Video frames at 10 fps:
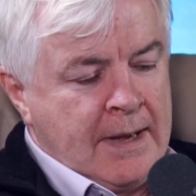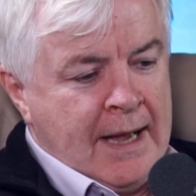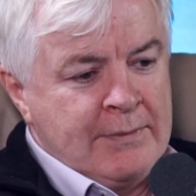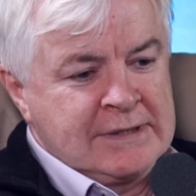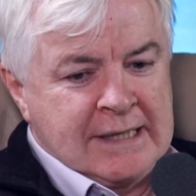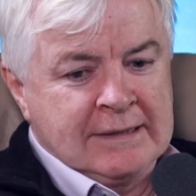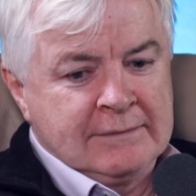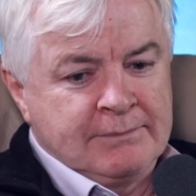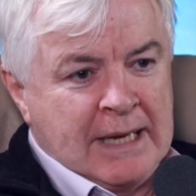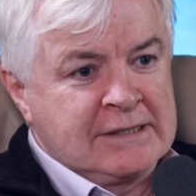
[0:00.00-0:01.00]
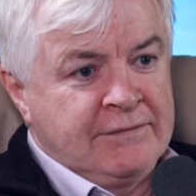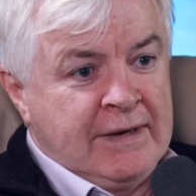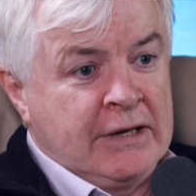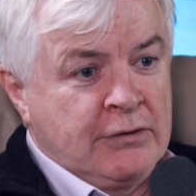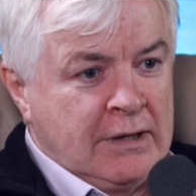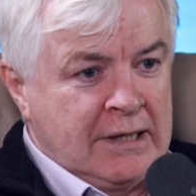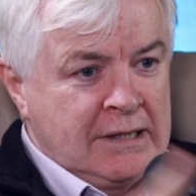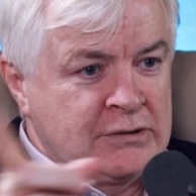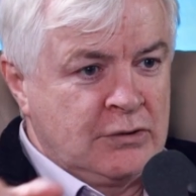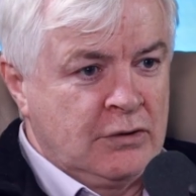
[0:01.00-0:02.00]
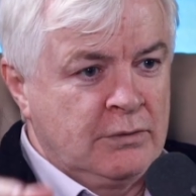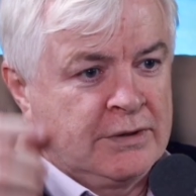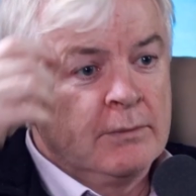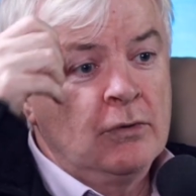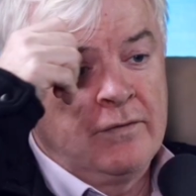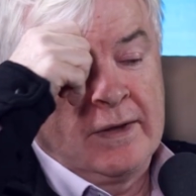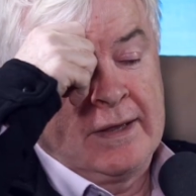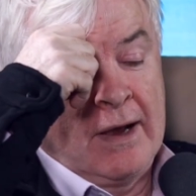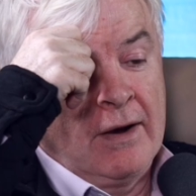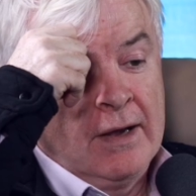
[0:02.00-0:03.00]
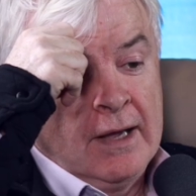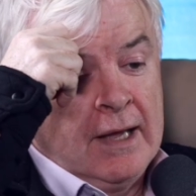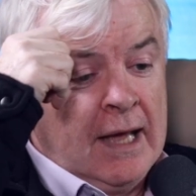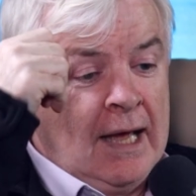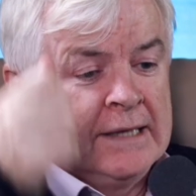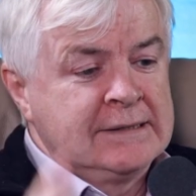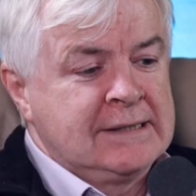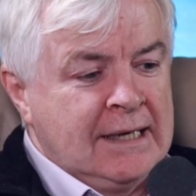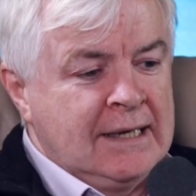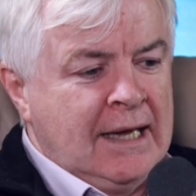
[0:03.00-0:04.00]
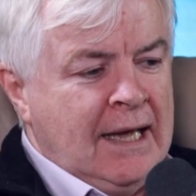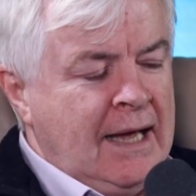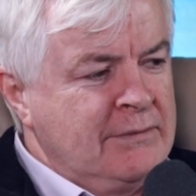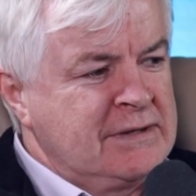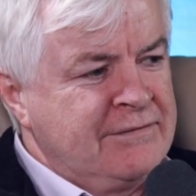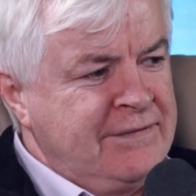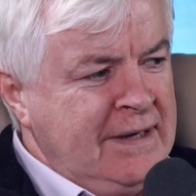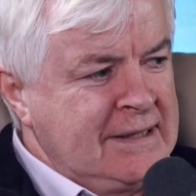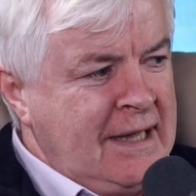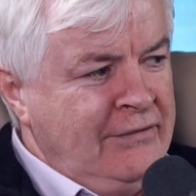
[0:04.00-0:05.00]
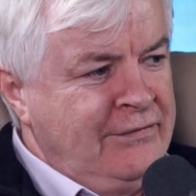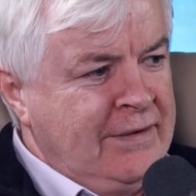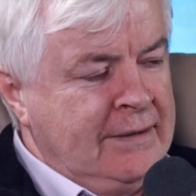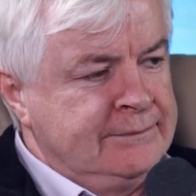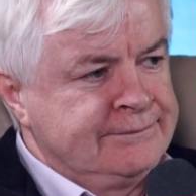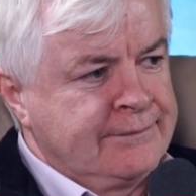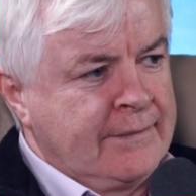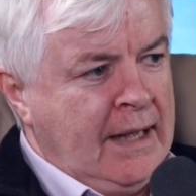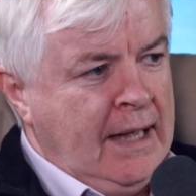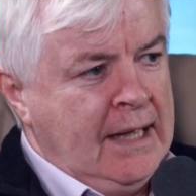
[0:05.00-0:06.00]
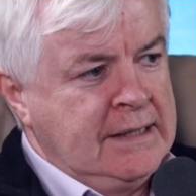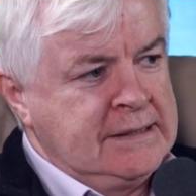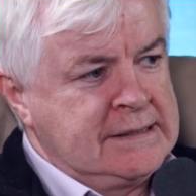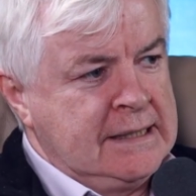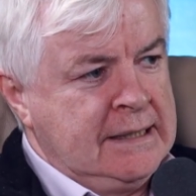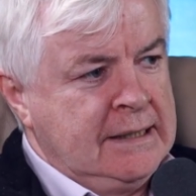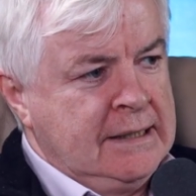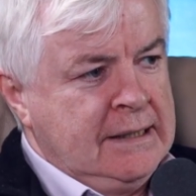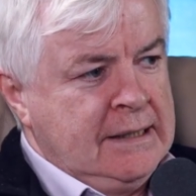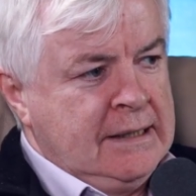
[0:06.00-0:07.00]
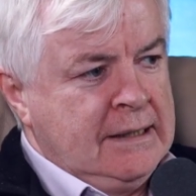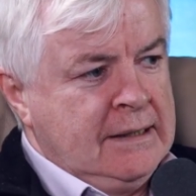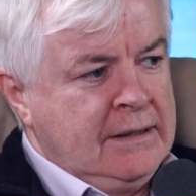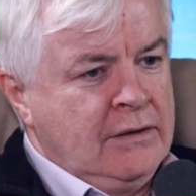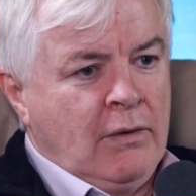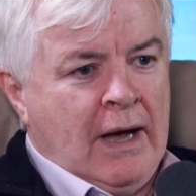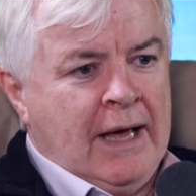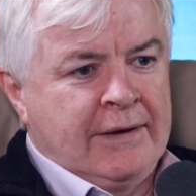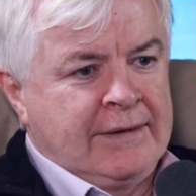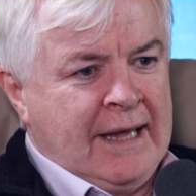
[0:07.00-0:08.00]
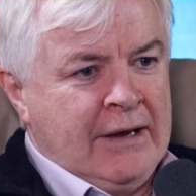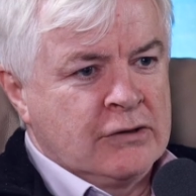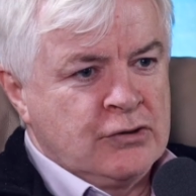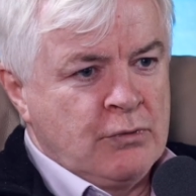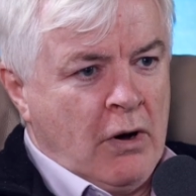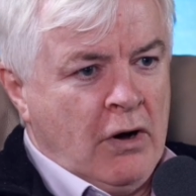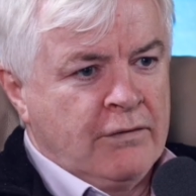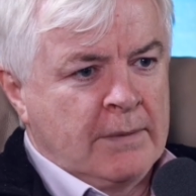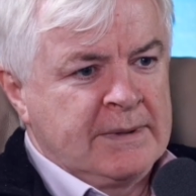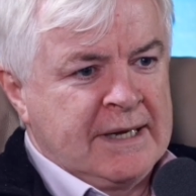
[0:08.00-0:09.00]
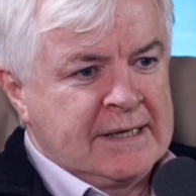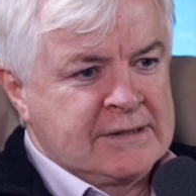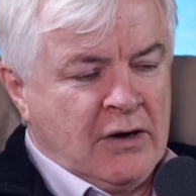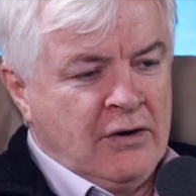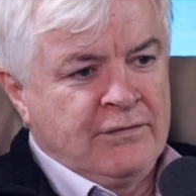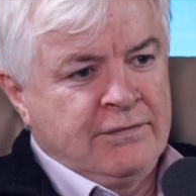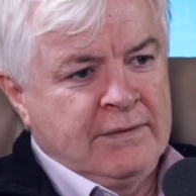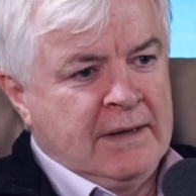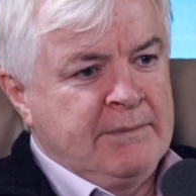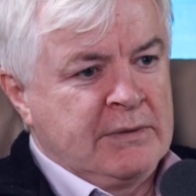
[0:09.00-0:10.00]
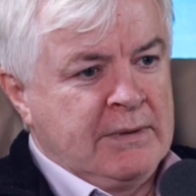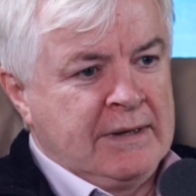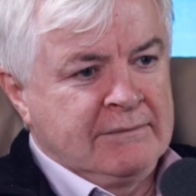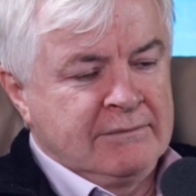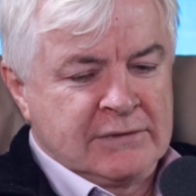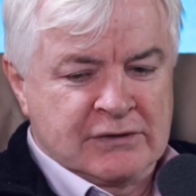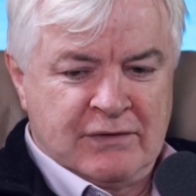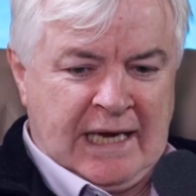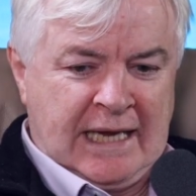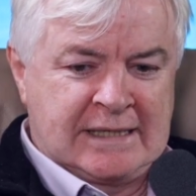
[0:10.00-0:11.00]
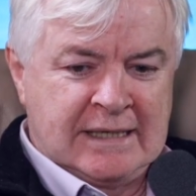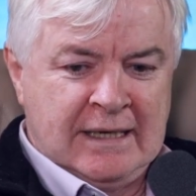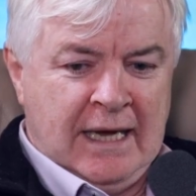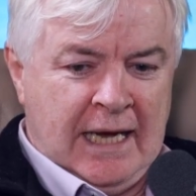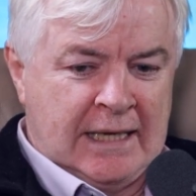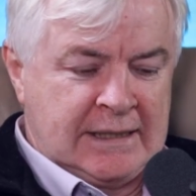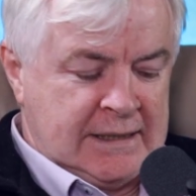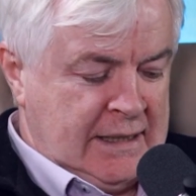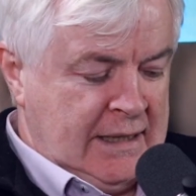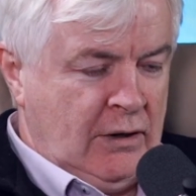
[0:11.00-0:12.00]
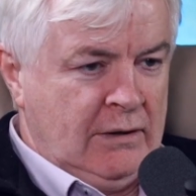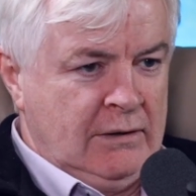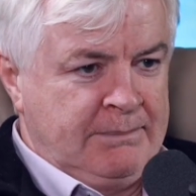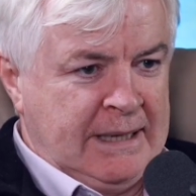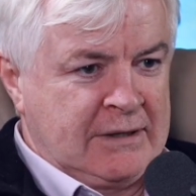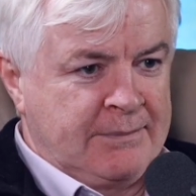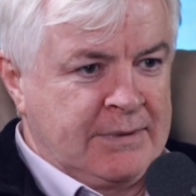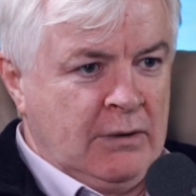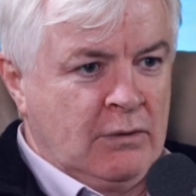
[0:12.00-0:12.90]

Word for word: I was in Pennsylvania doing a little tour with a movie there, and uh, I was in Philadelphia, and uh, you know I had a day or two off, a couple of days off in between screenings, and picked up the